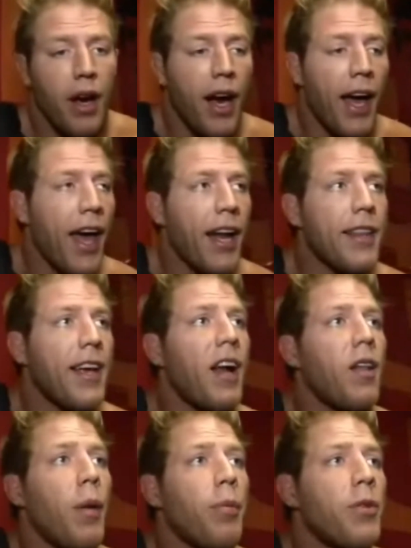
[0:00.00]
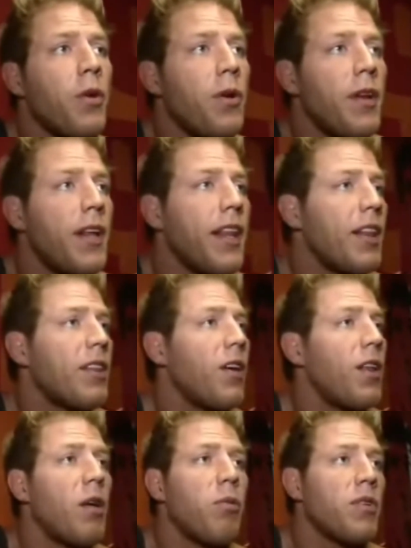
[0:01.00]
I had a title opportunity. That's
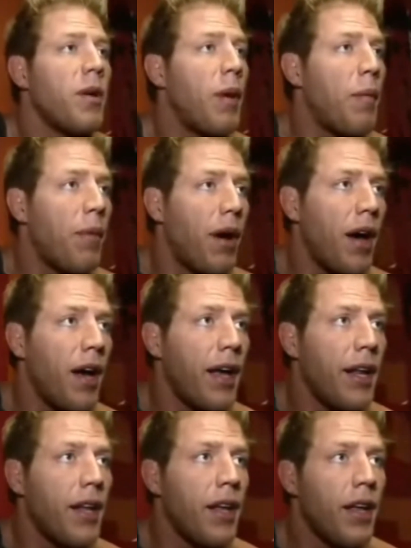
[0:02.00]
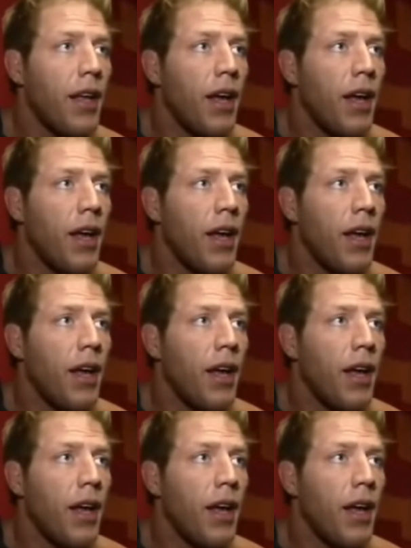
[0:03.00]
all that was on my mind.